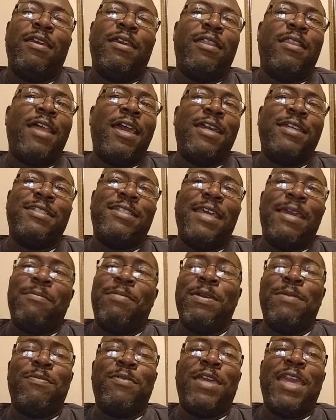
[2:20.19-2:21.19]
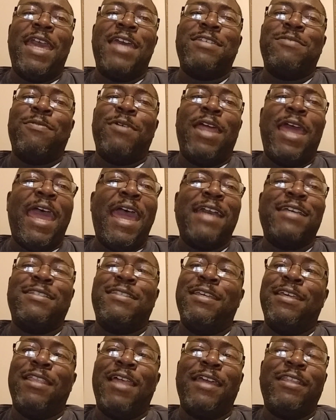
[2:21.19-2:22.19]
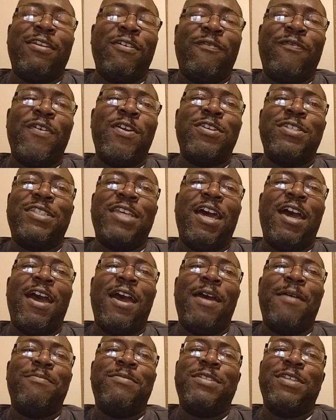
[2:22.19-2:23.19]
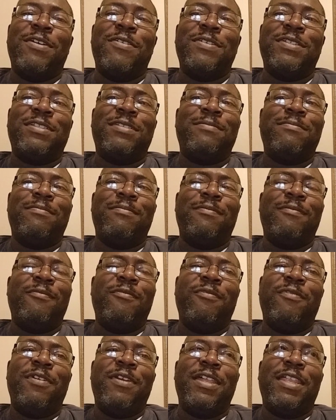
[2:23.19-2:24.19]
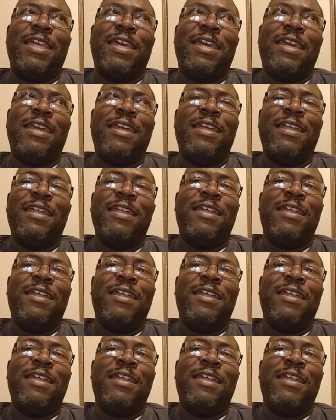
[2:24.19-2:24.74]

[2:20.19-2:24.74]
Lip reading: like I say, people catch them on accident like their first time. So it's really